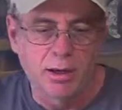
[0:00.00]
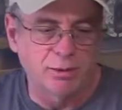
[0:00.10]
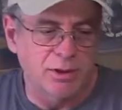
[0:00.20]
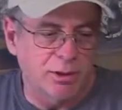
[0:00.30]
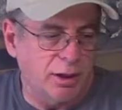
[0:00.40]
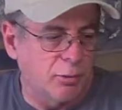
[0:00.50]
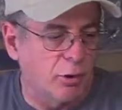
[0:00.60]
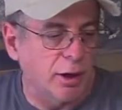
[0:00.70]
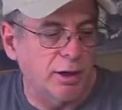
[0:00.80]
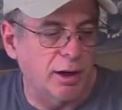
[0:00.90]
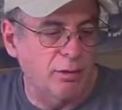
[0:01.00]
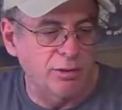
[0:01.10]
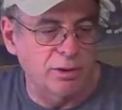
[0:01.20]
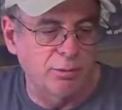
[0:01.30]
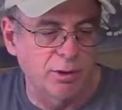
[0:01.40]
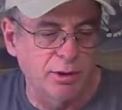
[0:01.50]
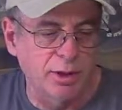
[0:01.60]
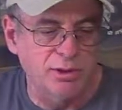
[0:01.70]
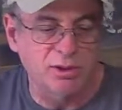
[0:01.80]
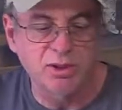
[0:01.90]
I'm still kind of working out some of the
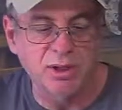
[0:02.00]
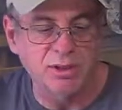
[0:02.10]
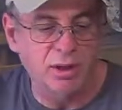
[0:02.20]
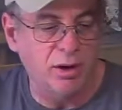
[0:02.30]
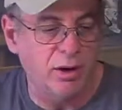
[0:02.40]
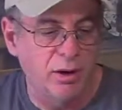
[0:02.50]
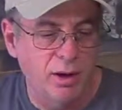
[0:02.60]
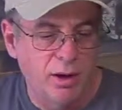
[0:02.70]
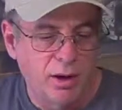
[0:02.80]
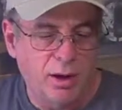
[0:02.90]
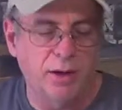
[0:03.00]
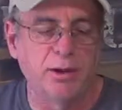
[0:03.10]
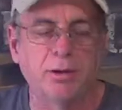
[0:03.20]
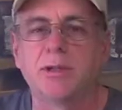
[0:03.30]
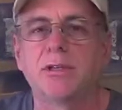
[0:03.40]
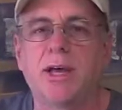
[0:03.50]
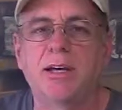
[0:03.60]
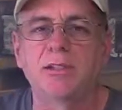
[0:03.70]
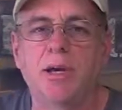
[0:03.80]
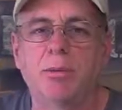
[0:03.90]
logistics here. I noticed
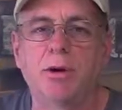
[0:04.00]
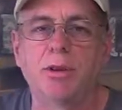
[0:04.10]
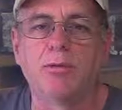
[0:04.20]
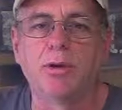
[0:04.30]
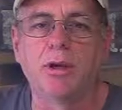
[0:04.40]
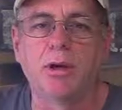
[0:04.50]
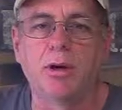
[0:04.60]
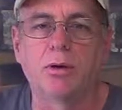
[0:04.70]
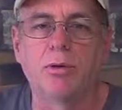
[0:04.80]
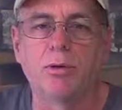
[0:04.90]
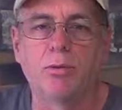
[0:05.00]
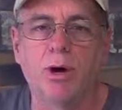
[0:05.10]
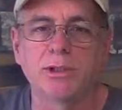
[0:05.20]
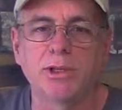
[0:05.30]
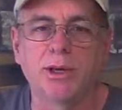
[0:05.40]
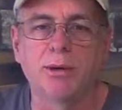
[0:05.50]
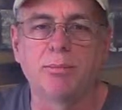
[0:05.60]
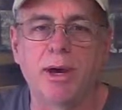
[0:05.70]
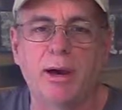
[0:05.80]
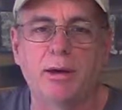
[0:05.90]
last time on the video, watching
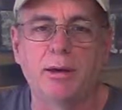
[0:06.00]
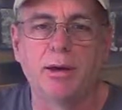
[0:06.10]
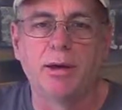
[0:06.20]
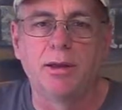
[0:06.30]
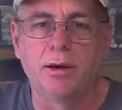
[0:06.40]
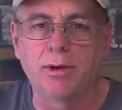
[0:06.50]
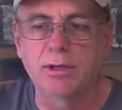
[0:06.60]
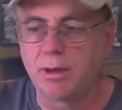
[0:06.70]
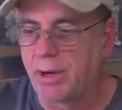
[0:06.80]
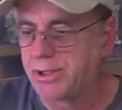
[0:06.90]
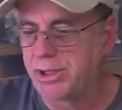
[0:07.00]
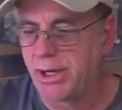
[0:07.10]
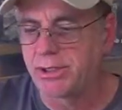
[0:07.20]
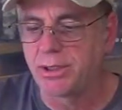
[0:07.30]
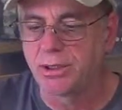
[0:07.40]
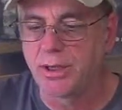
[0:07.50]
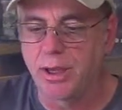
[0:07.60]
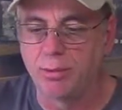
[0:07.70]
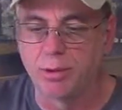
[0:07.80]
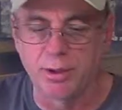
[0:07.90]
it back, every time I touched the
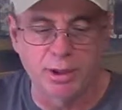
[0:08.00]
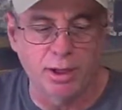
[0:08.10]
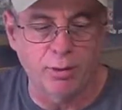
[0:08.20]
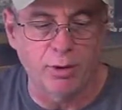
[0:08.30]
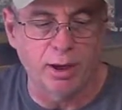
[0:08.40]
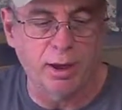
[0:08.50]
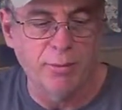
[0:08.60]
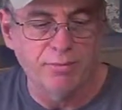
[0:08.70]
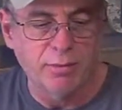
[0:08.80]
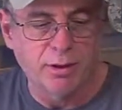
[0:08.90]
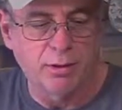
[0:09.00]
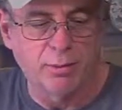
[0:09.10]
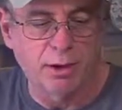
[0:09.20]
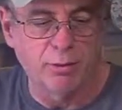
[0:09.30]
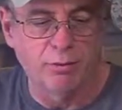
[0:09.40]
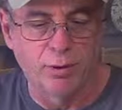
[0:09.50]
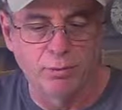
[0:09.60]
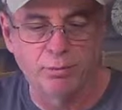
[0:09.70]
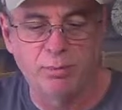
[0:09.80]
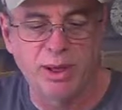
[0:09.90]
table in any way, the
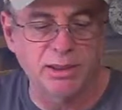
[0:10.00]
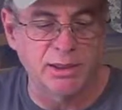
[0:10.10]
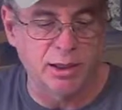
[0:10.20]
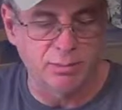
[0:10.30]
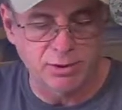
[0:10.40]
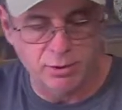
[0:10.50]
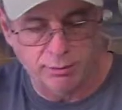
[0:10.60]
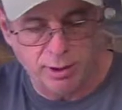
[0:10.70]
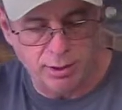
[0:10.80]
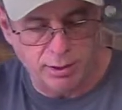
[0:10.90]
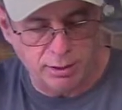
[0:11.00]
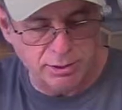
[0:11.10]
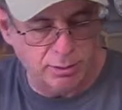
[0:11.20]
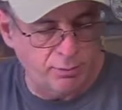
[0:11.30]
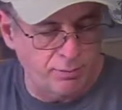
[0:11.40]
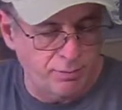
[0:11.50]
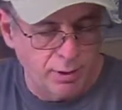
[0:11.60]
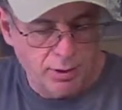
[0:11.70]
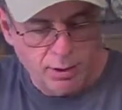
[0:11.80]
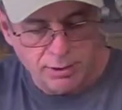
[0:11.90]
microphone picked it up, so I've got it on some
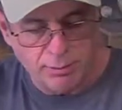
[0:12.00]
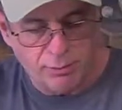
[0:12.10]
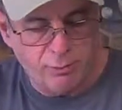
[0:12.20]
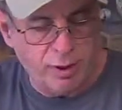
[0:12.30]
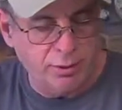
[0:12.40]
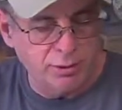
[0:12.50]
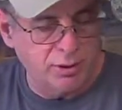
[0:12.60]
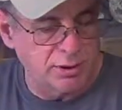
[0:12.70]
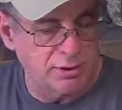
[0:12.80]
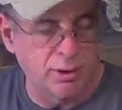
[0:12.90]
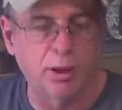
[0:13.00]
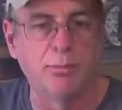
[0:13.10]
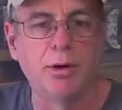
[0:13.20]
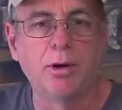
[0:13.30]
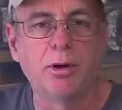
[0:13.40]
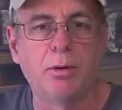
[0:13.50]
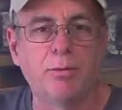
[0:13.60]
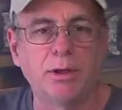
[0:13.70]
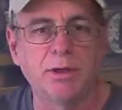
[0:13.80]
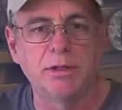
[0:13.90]
felt this time,
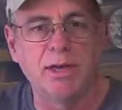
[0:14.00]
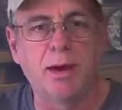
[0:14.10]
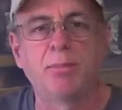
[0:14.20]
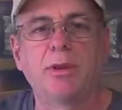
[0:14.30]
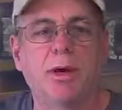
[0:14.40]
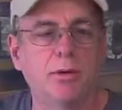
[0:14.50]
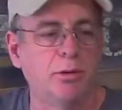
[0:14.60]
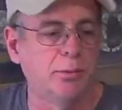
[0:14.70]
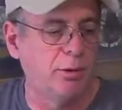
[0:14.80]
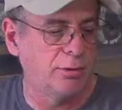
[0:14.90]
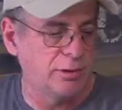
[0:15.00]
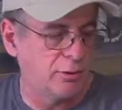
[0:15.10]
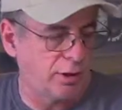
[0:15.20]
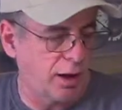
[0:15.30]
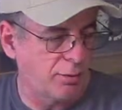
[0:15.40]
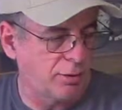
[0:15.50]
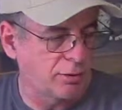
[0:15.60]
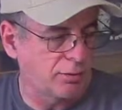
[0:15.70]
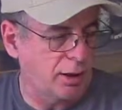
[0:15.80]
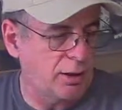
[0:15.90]
hopefully to dampen that a little bit. We'll see what
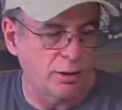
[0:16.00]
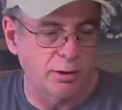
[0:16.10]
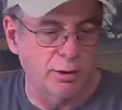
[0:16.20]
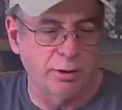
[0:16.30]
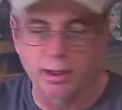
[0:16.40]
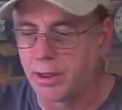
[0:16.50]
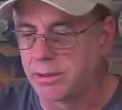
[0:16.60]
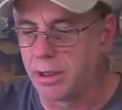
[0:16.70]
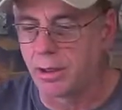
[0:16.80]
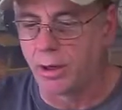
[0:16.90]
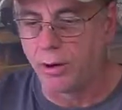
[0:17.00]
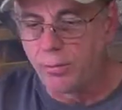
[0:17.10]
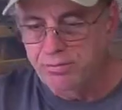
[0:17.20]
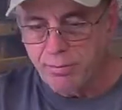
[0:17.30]
happens. I'm kind of learning as I go.